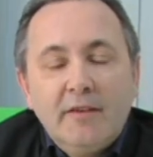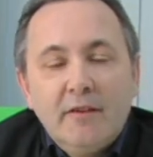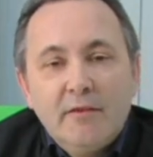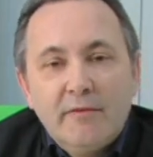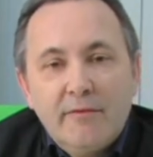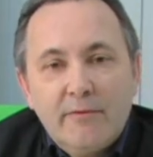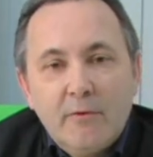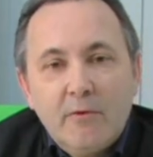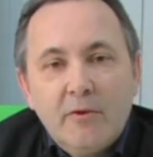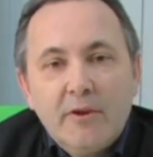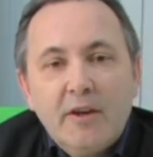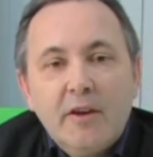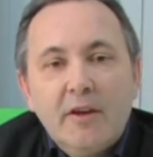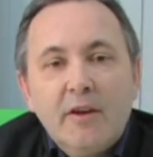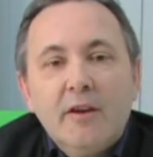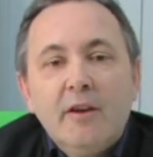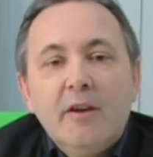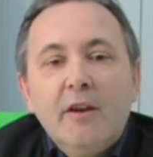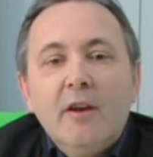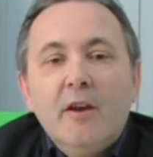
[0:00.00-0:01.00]
in the 4
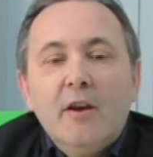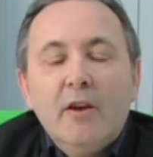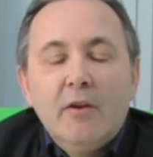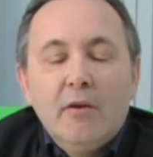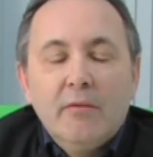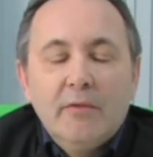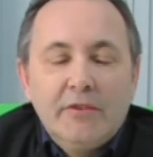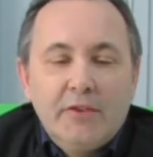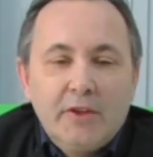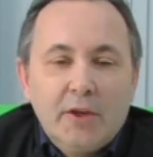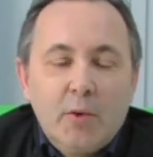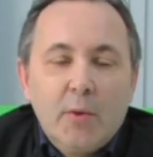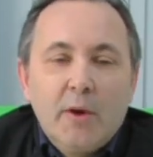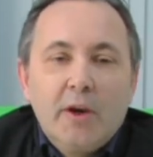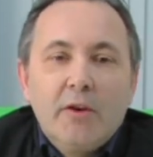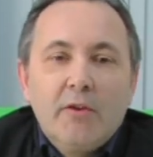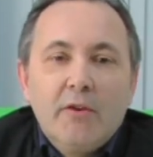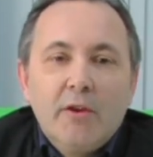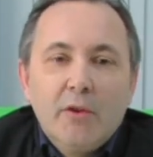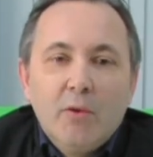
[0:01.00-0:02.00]
year and obviously
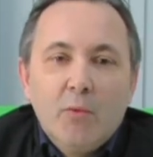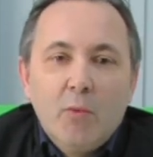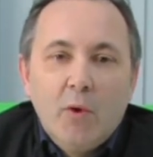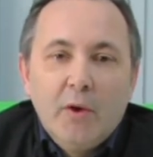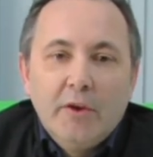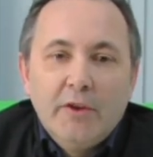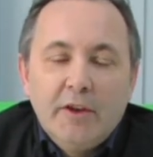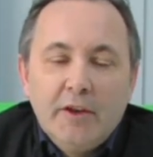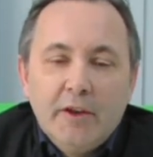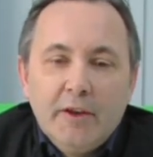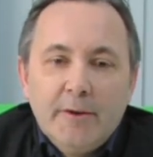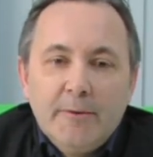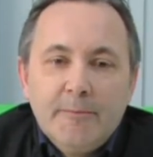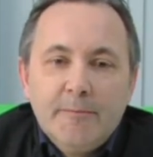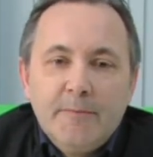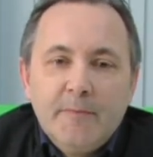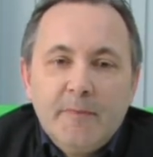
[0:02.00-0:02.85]
quicker in the 1 year.